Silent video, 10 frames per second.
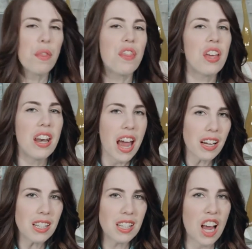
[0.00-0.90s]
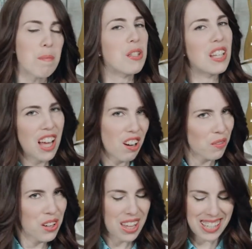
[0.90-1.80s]
The next step to get
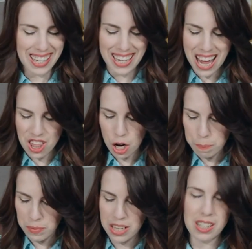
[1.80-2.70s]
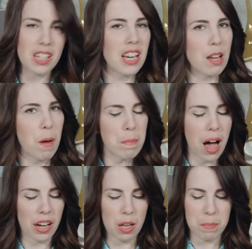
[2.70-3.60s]
everything together is to take my
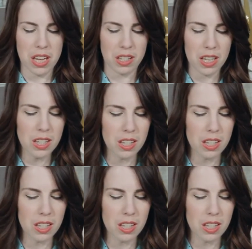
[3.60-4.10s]
pocket pieces.